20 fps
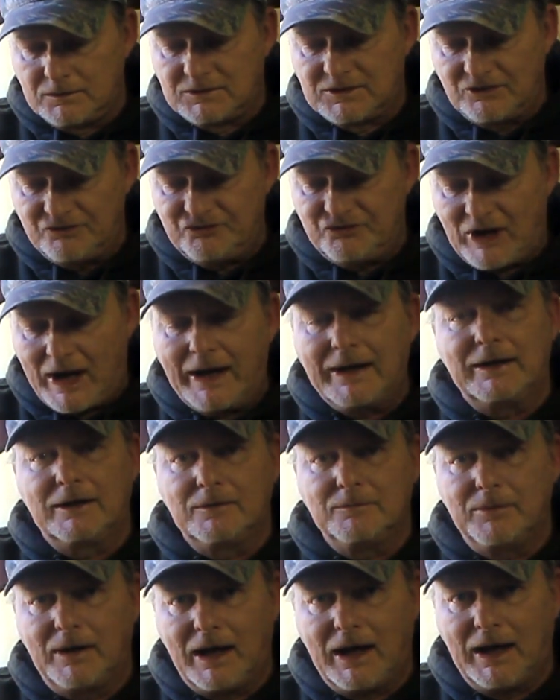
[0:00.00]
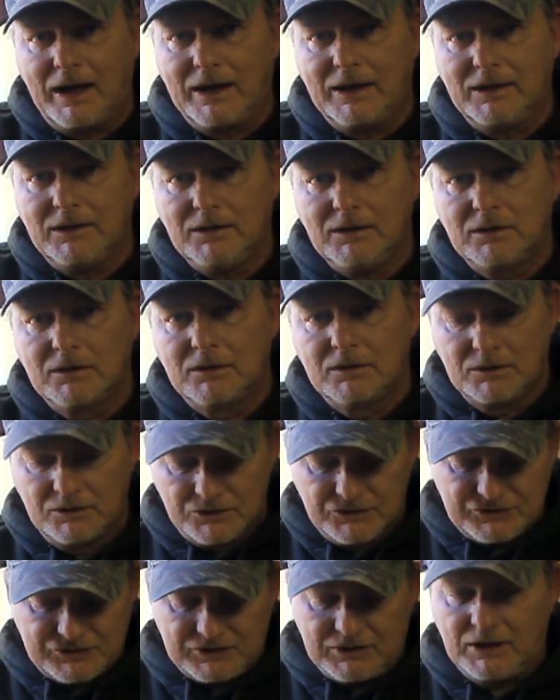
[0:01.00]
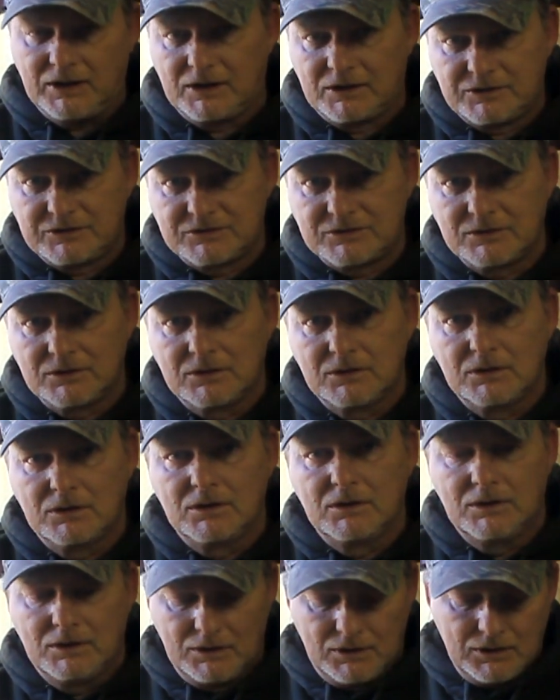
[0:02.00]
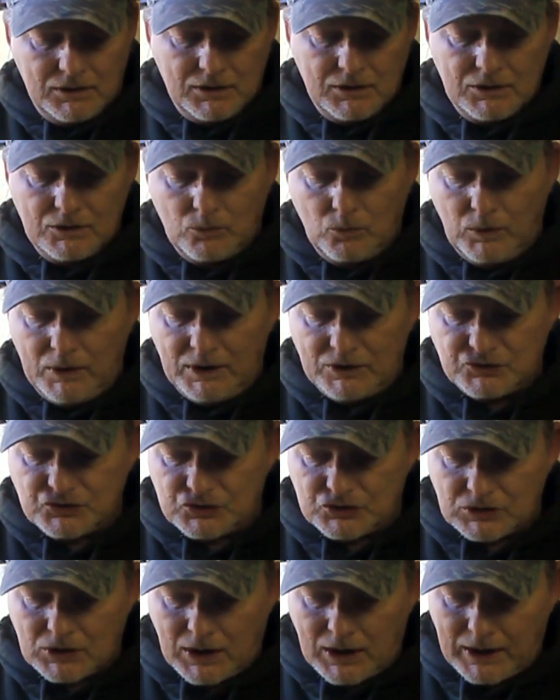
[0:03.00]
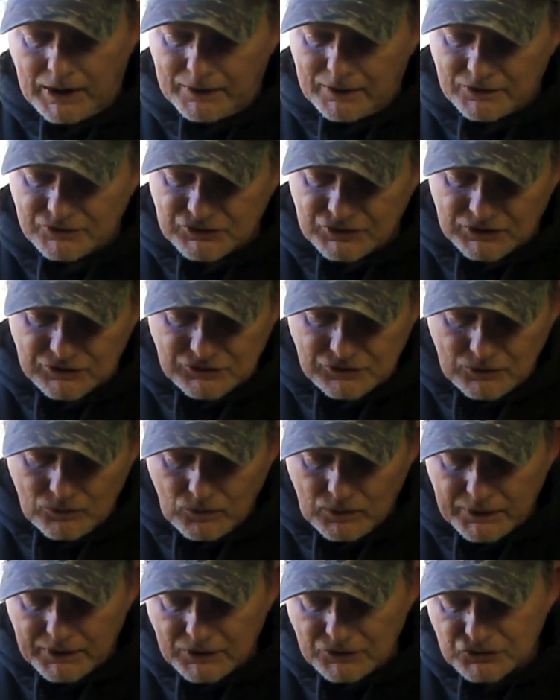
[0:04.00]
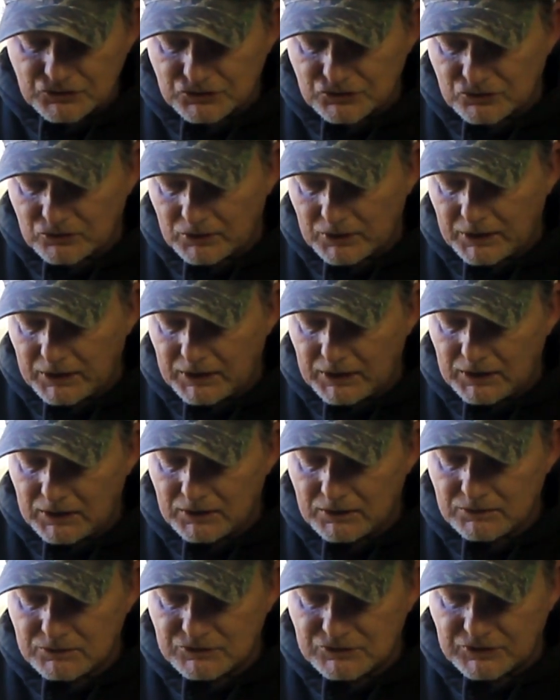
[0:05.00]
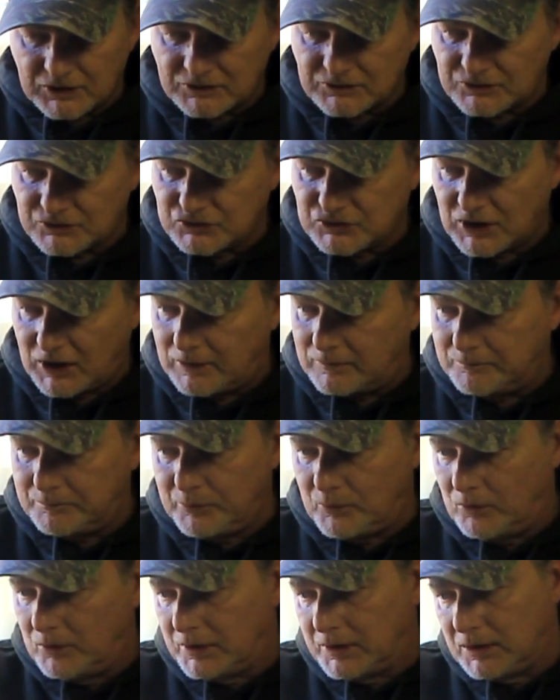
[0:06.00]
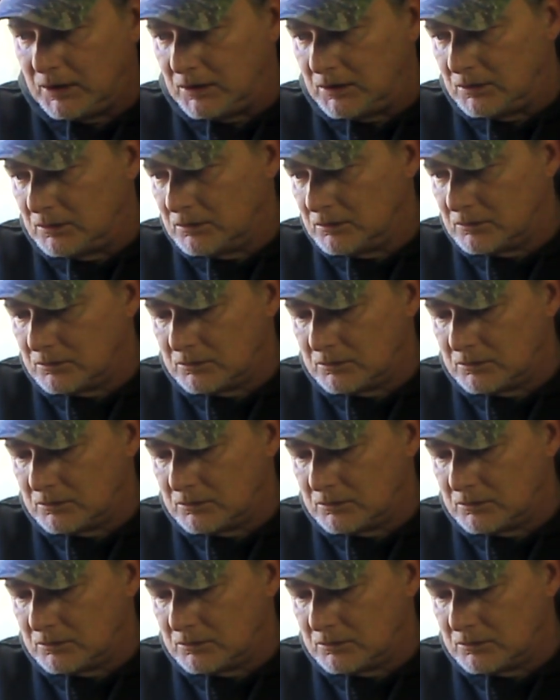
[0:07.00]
divided by 6, which on a 61-inch string, 6 is 10.1